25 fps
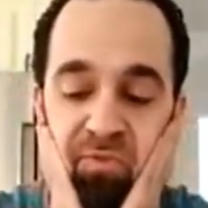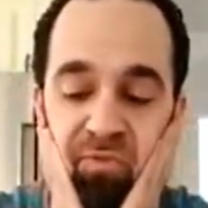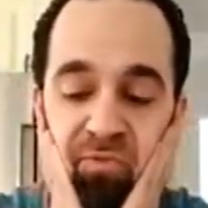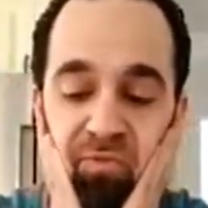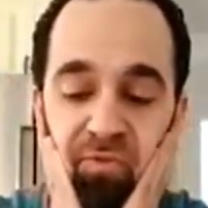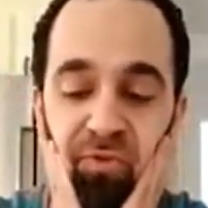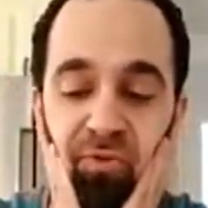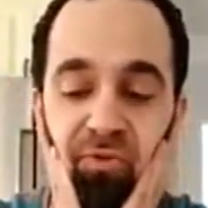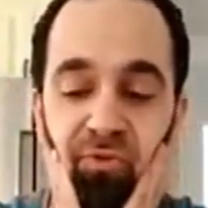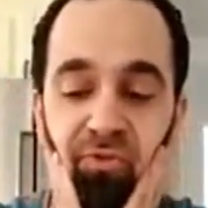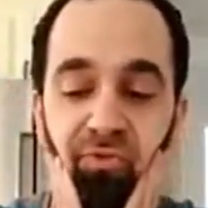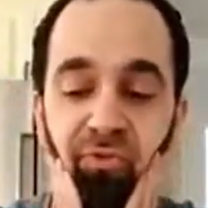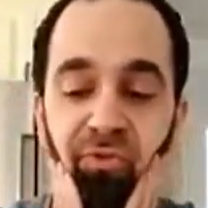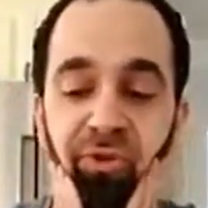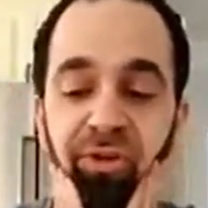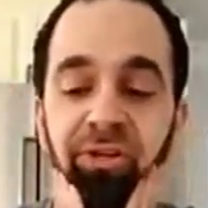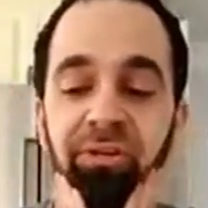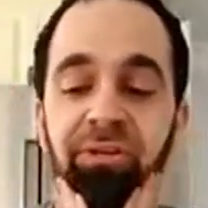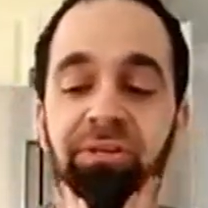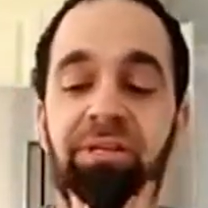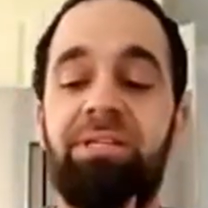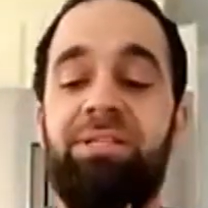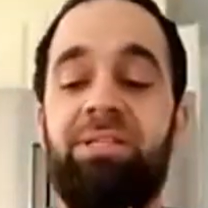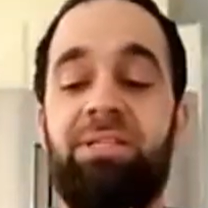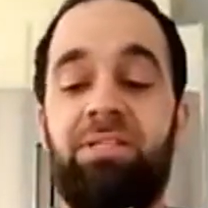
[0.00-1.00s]
Feels
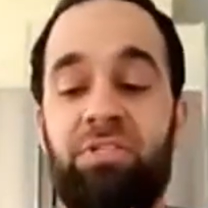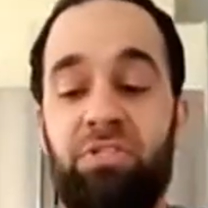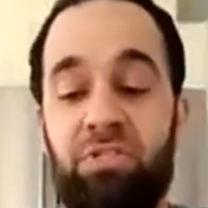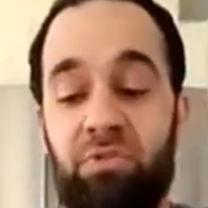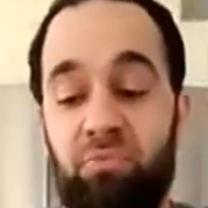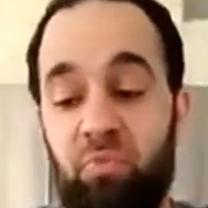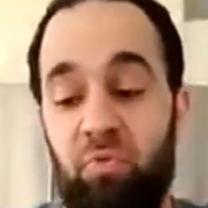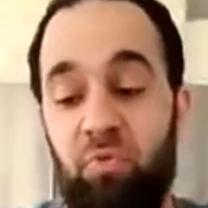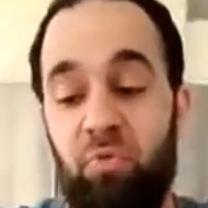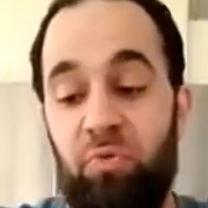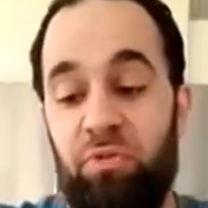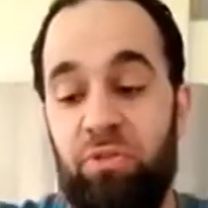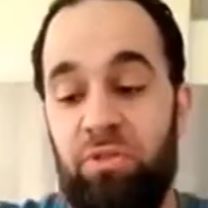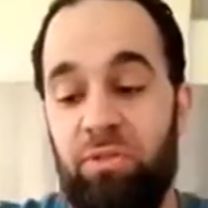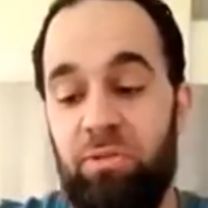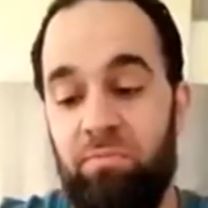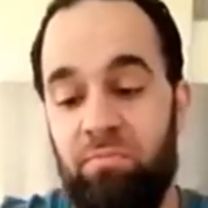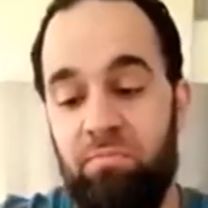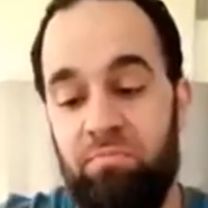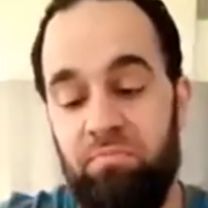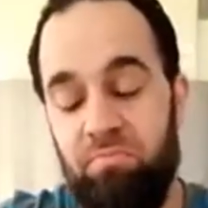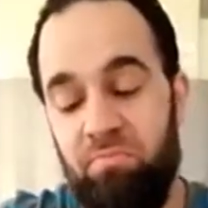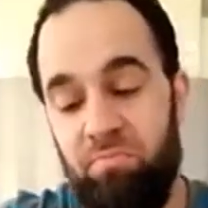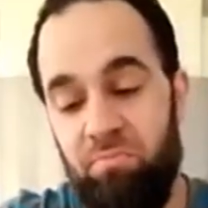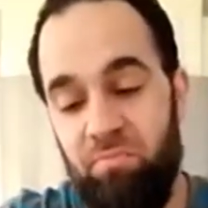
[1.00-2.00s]
great. Nice and smooth.
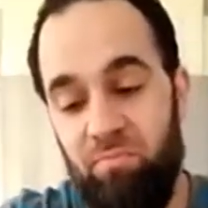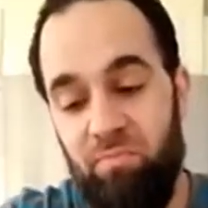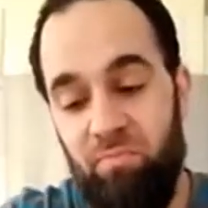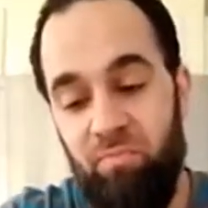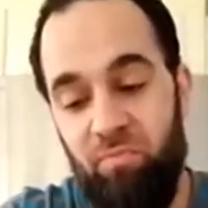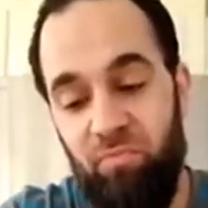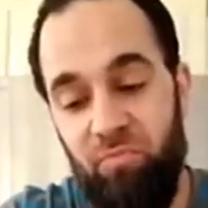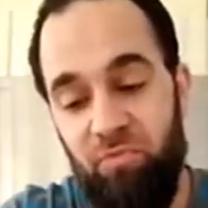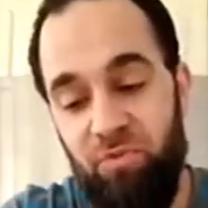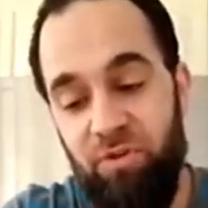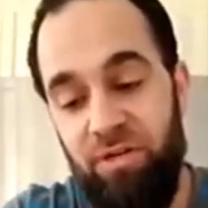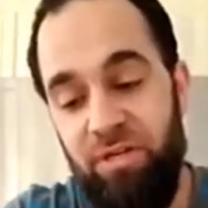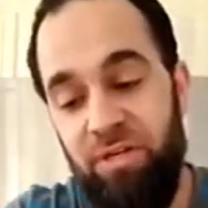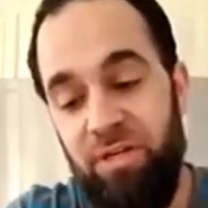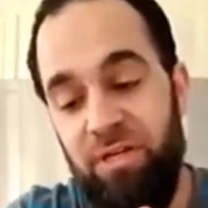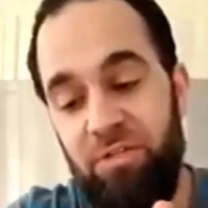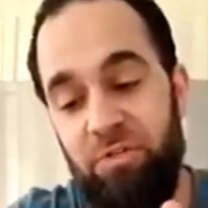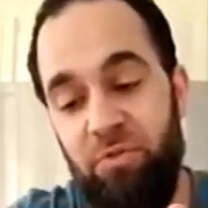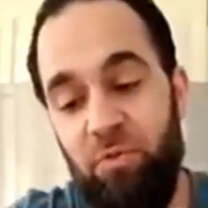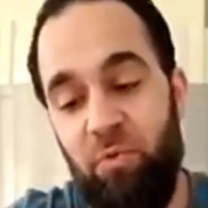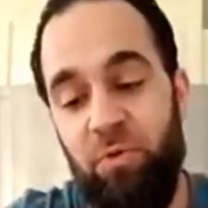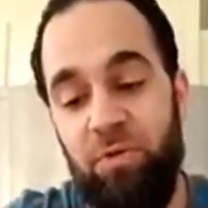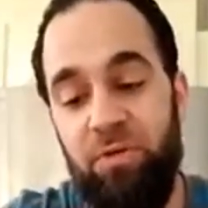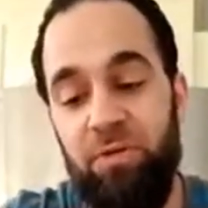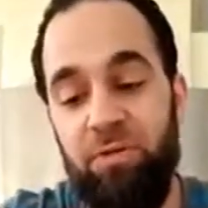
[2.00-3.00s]
Very
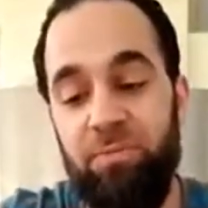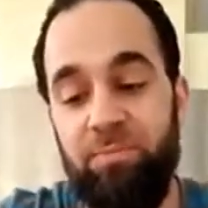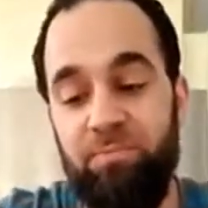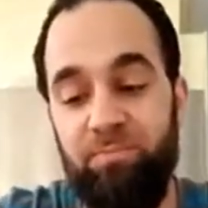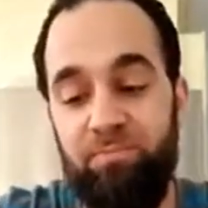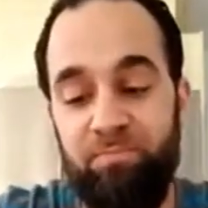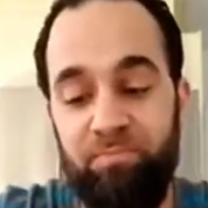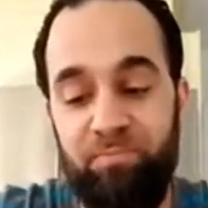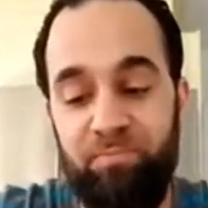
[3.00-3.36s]
nice oil.